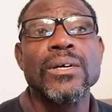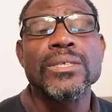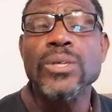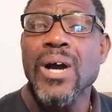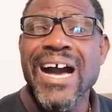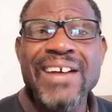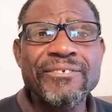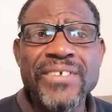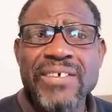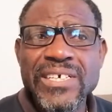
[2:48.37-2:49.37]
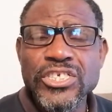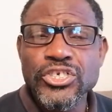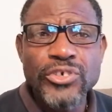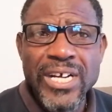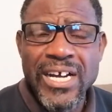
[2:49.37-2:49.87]
So I've never
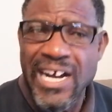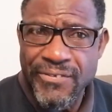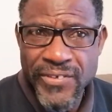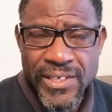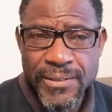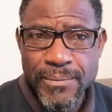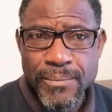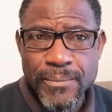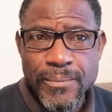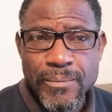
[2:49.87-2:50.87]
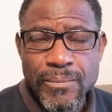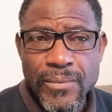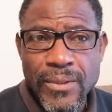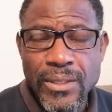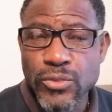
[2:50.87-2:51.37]
drank coffee
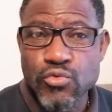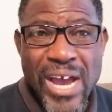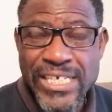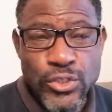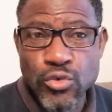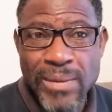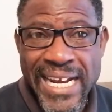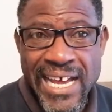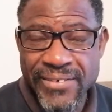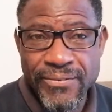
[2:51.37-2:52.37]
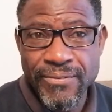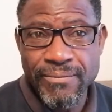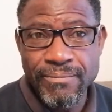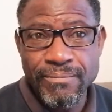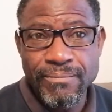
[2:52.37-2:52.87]
right through my life.